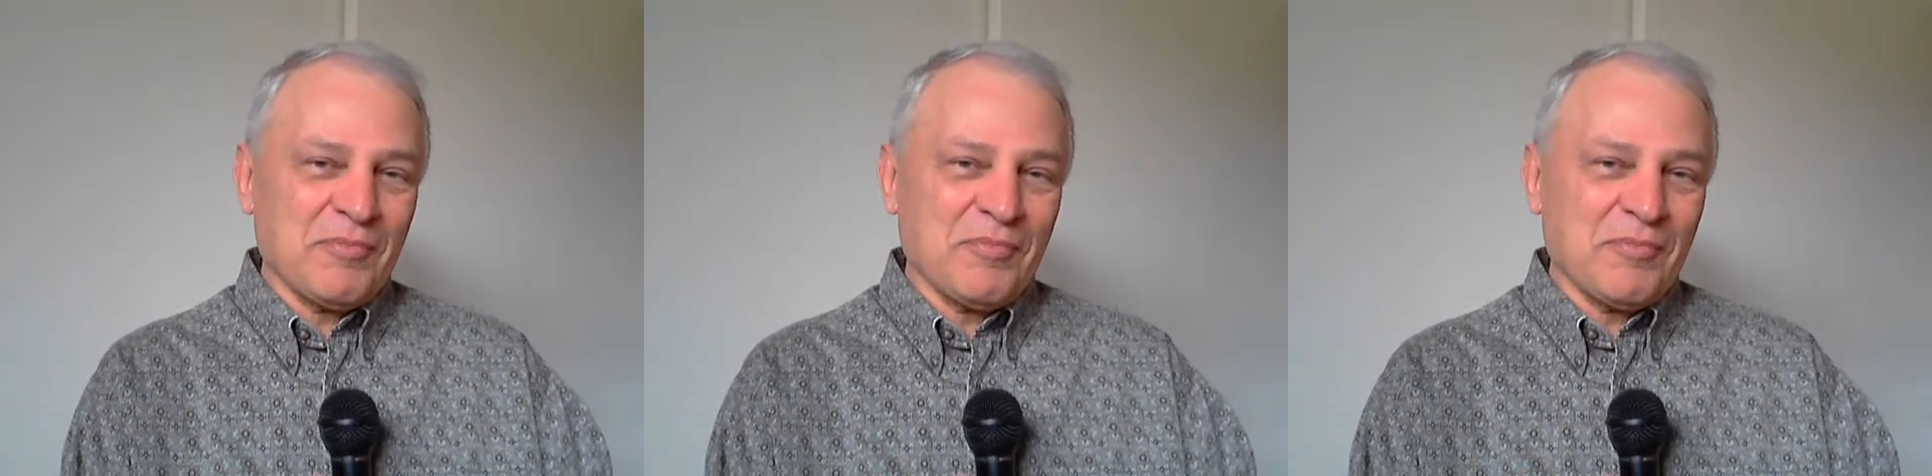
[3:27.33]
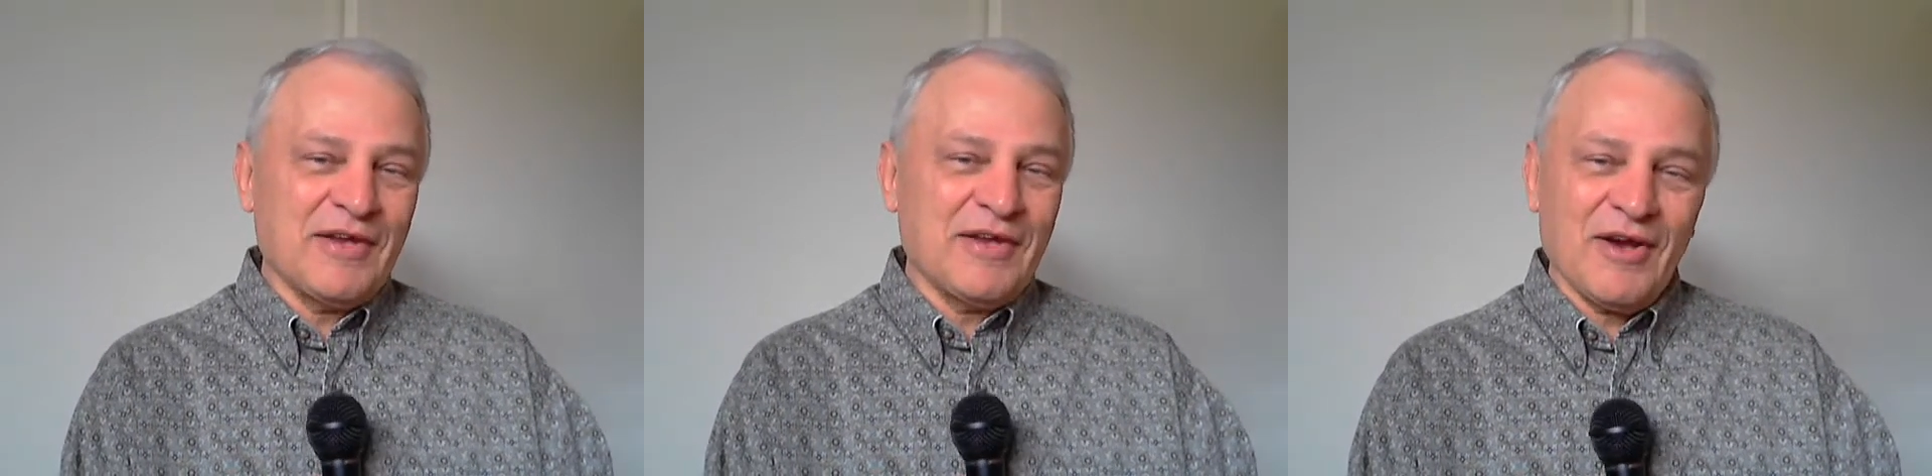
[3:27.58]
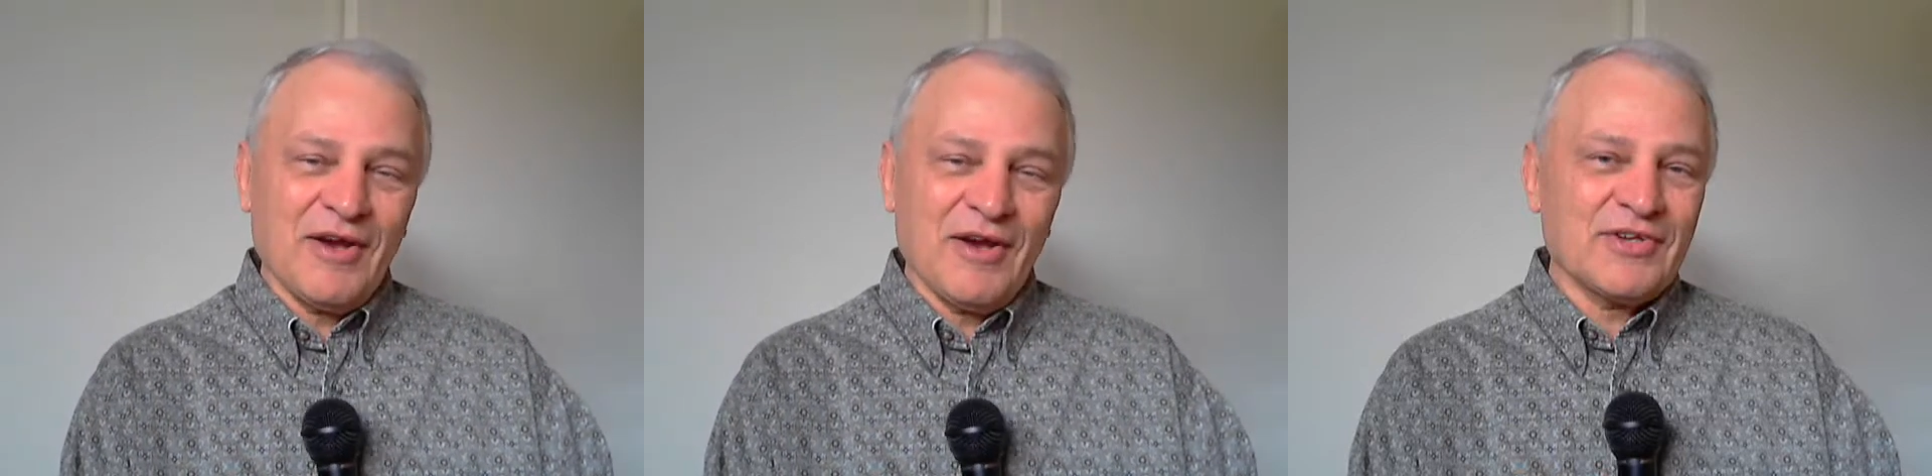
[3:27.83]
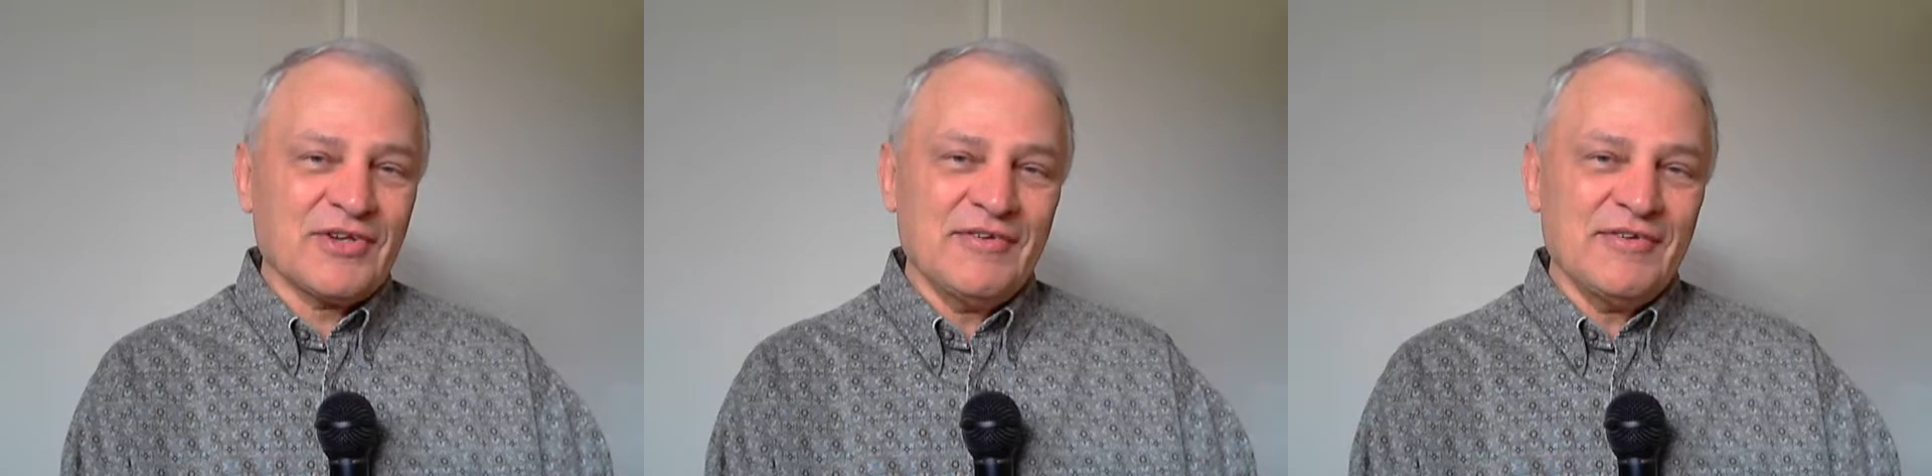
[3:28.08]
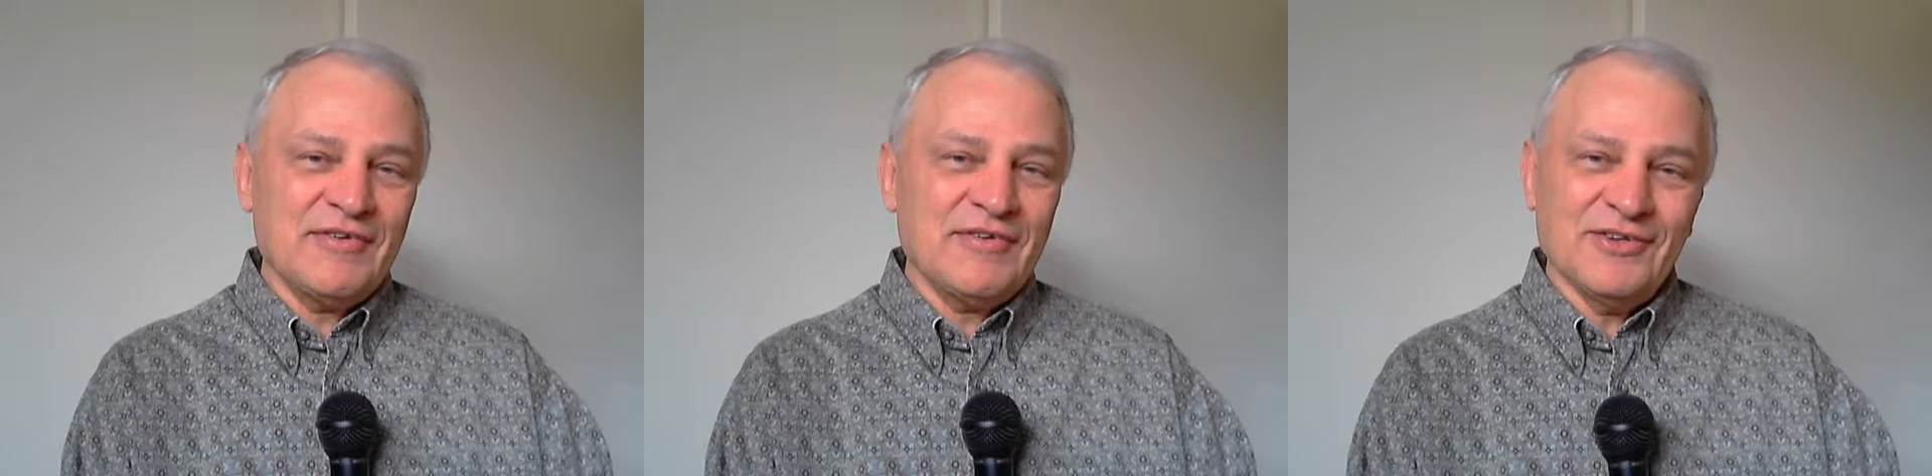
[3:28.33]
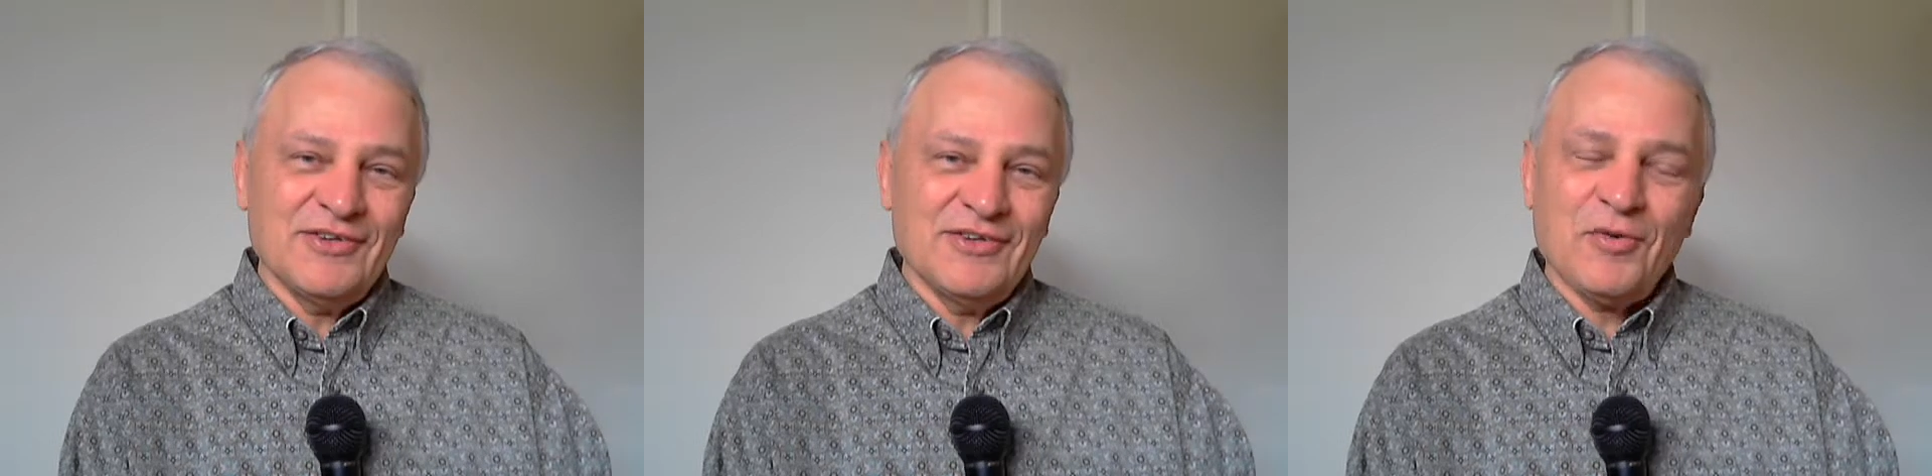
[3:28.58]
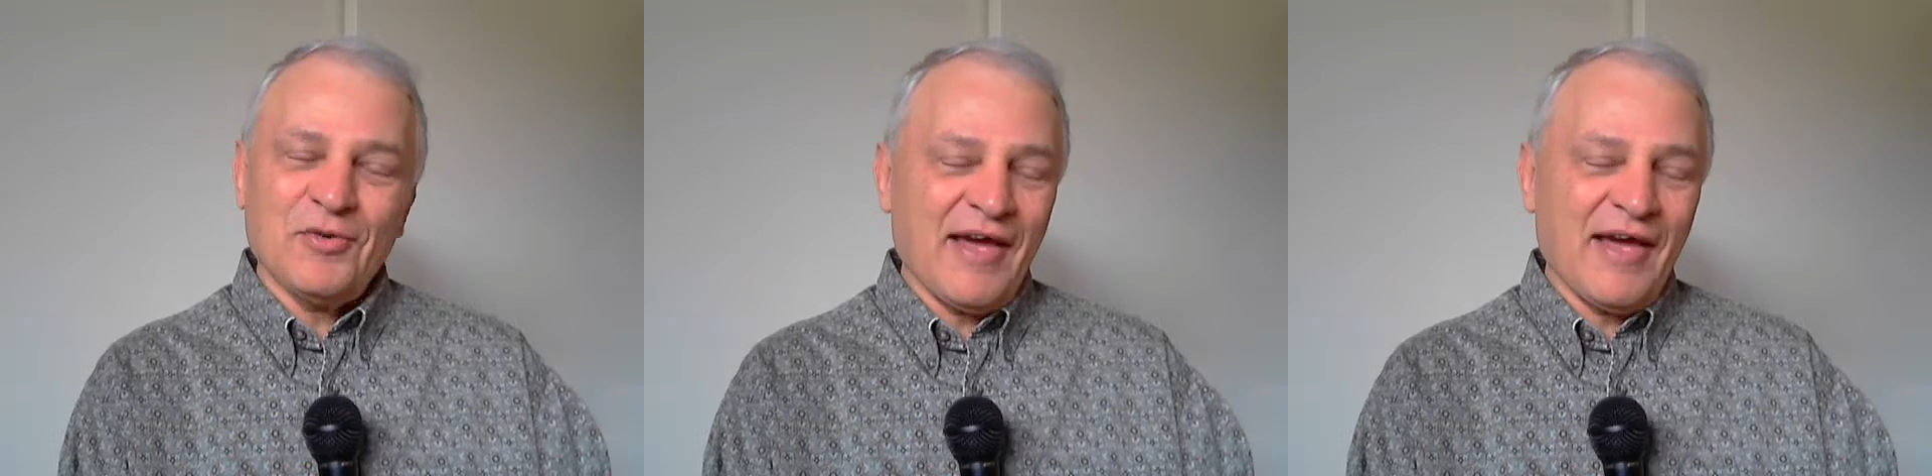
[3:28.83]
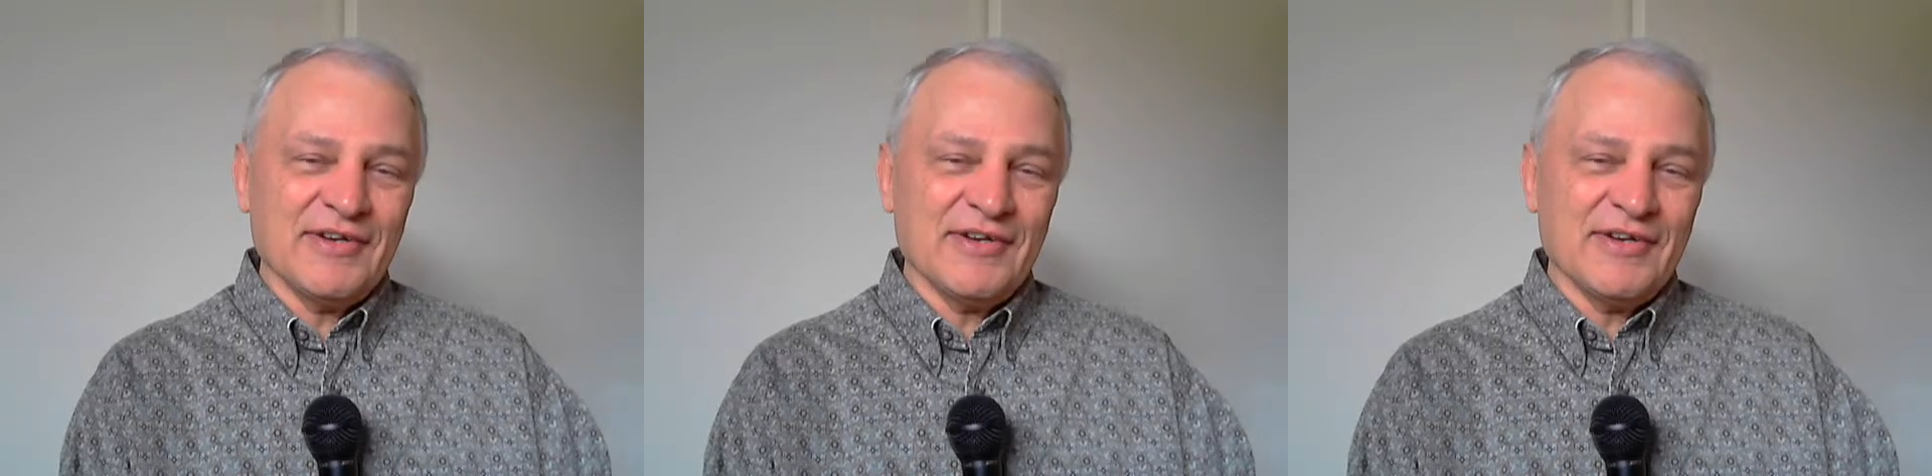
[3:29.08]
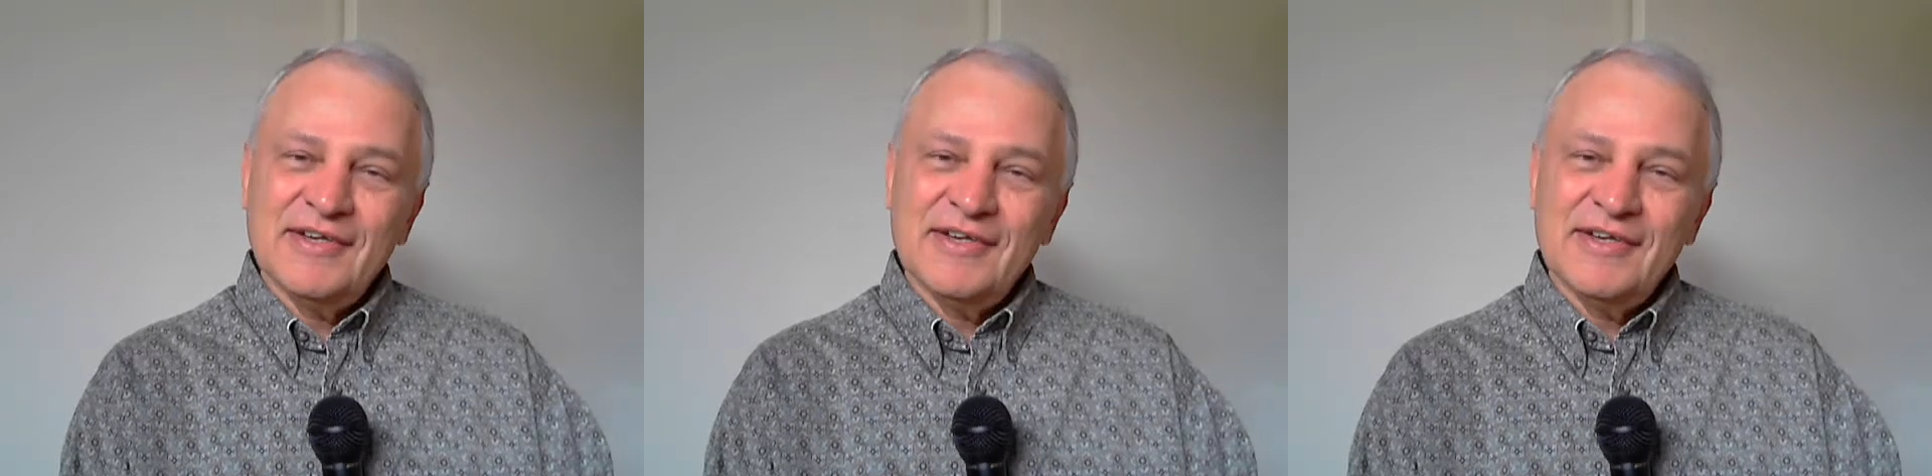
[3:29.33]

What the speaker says: believe you have received it and you will have it.